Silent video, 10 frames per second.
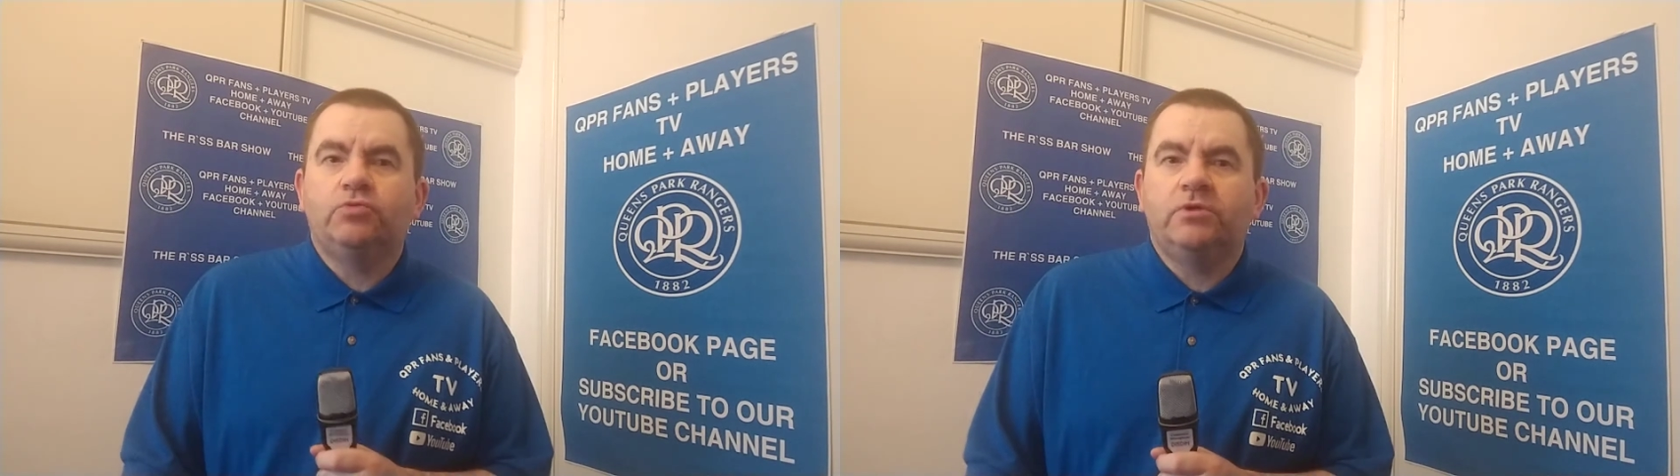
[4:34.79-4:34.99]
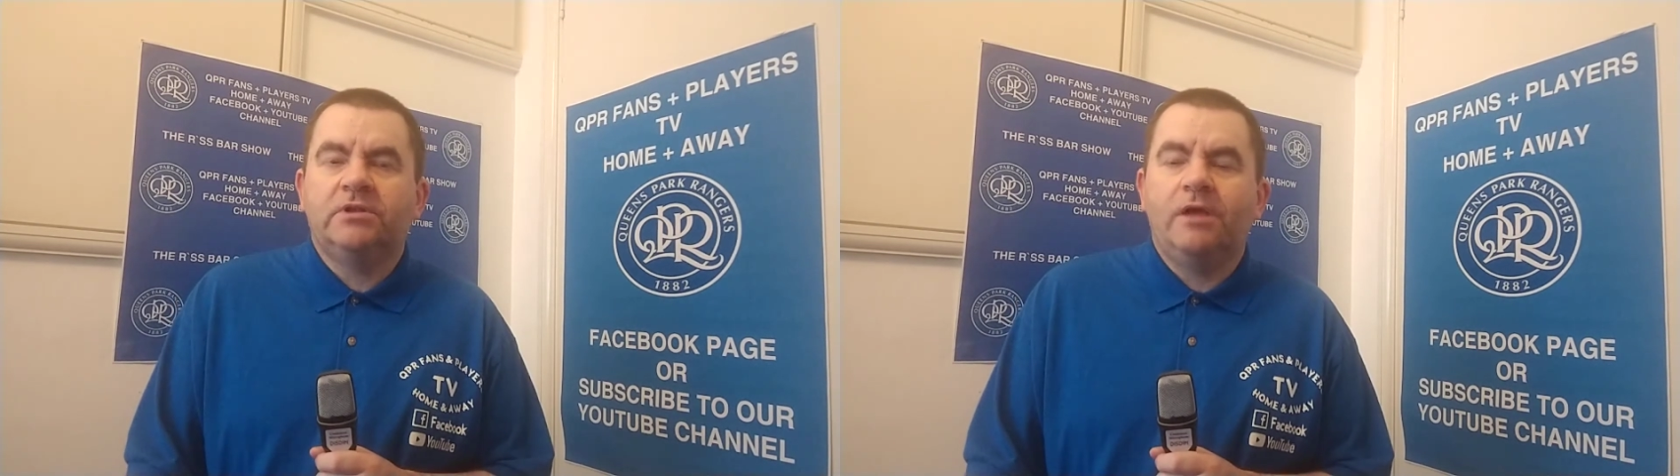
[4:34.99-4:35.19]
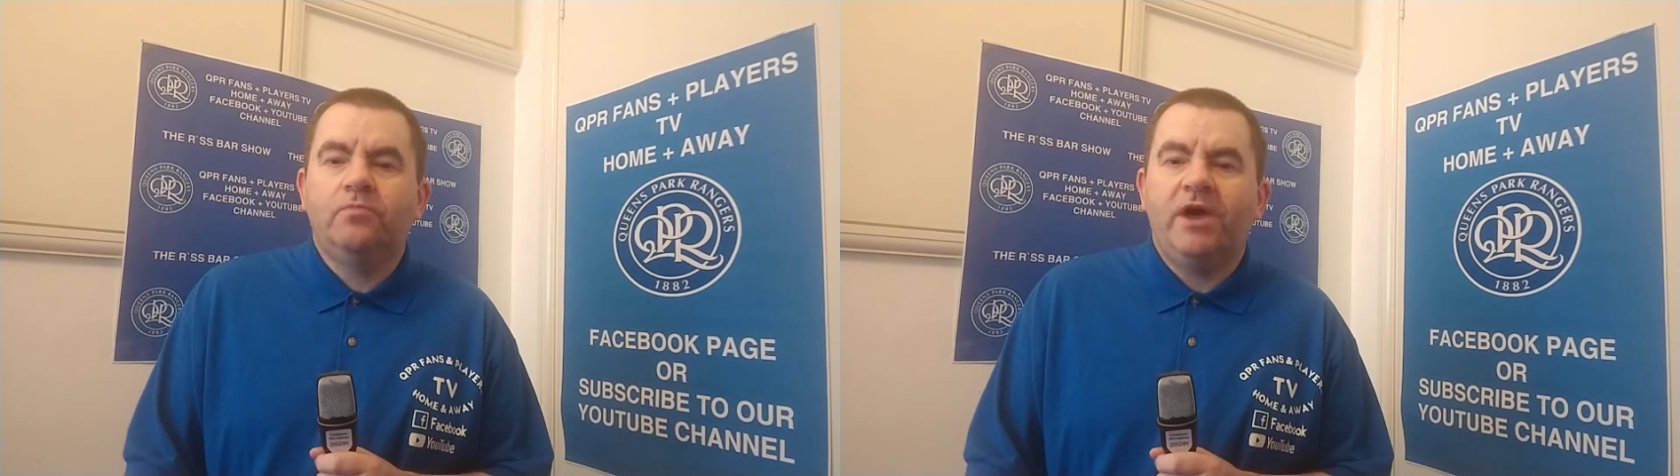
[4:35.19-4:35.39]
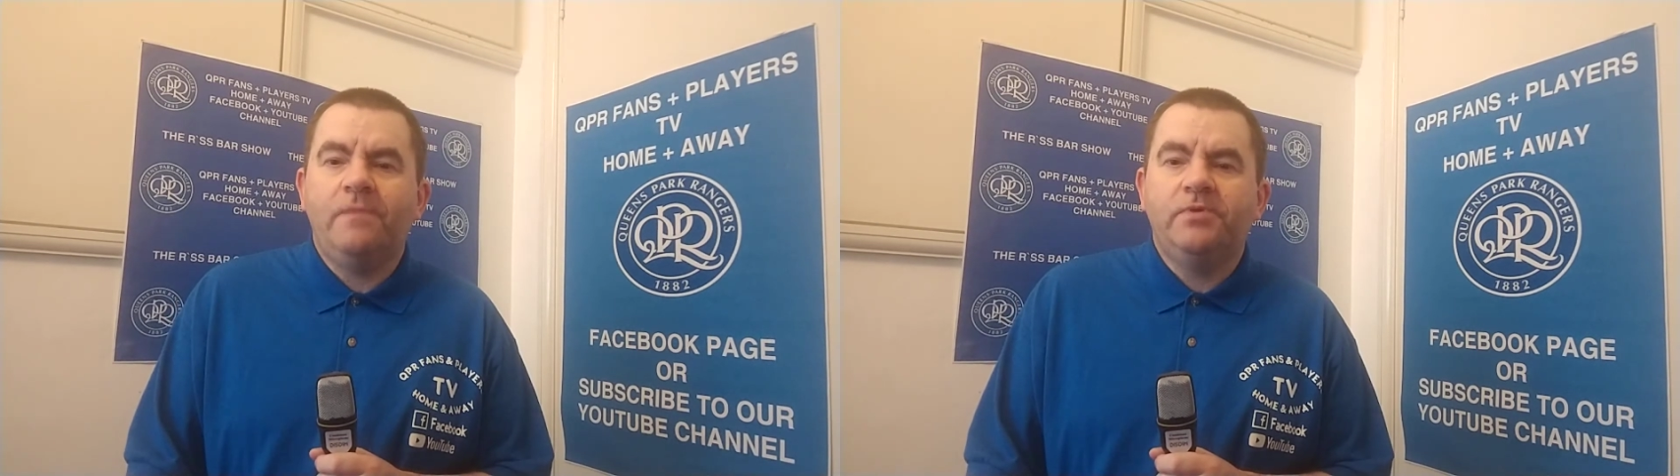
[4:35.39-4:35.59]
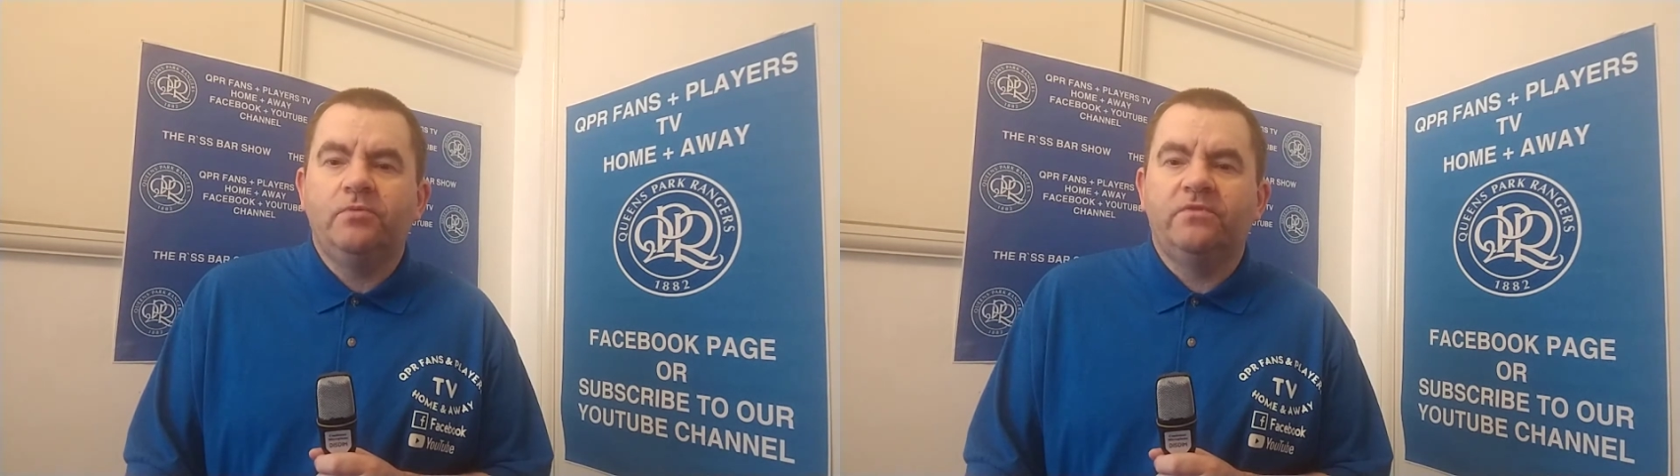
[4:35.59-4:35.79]
what the club were
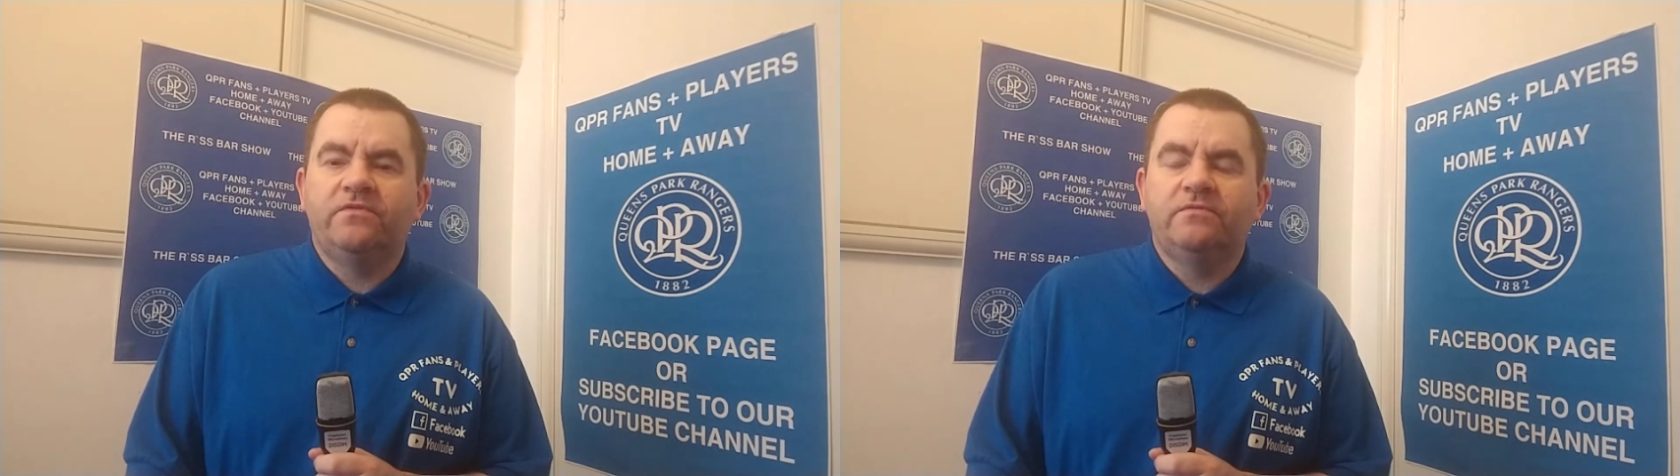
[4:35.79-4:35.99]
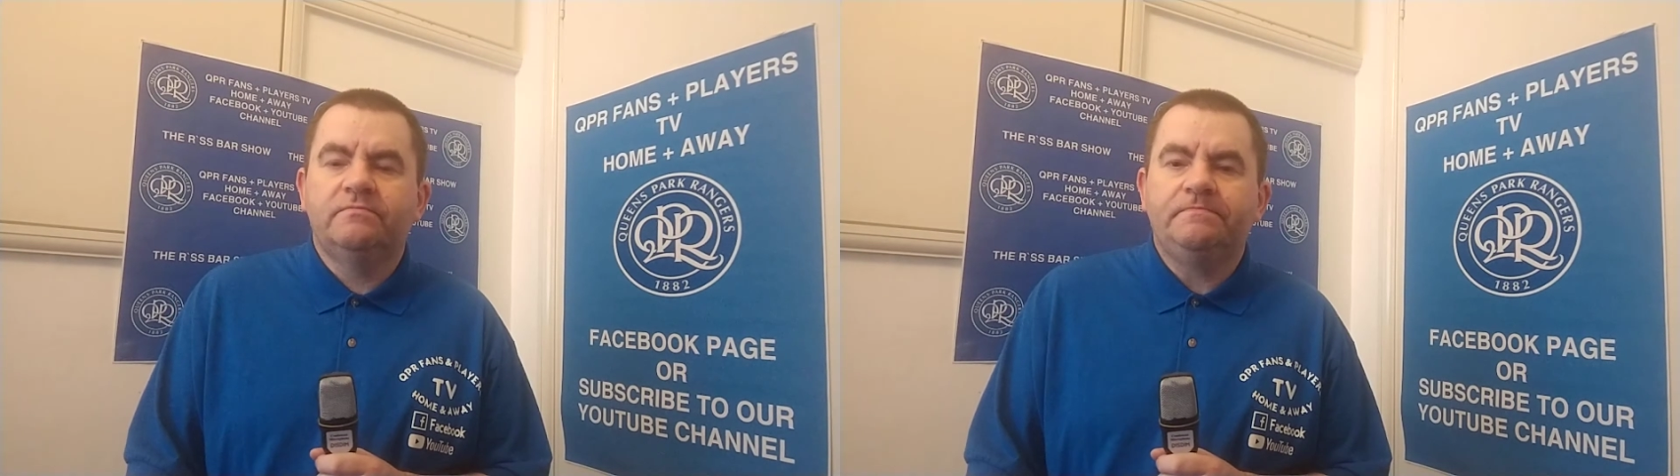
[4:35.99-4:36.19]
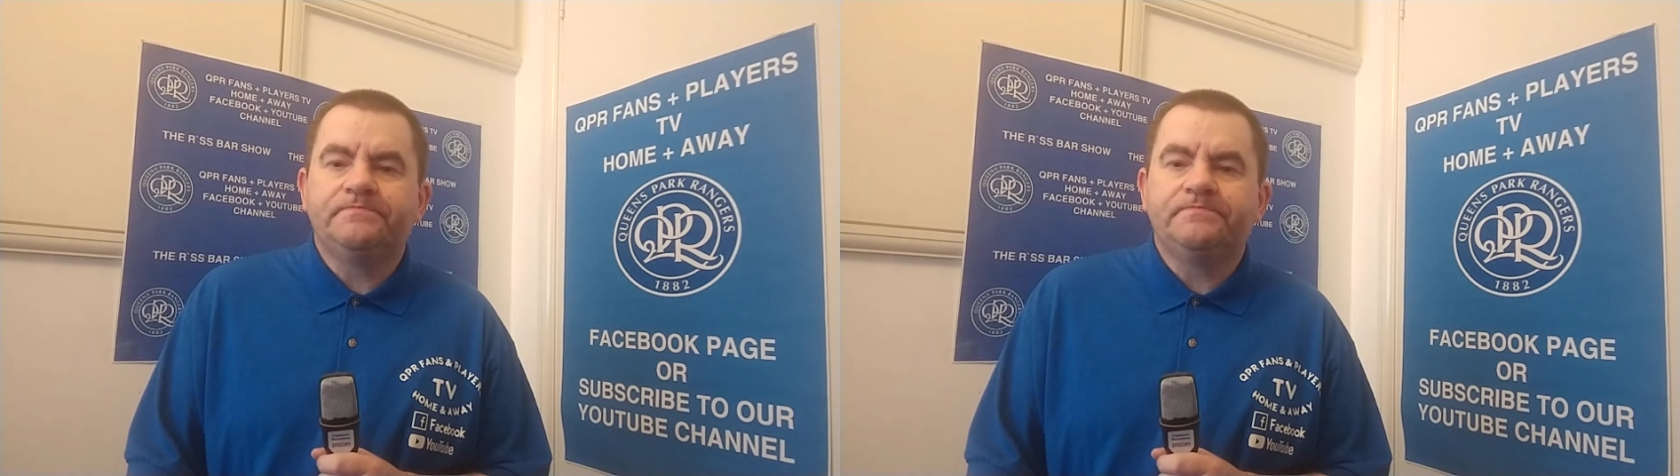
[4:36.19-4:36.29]
happy with.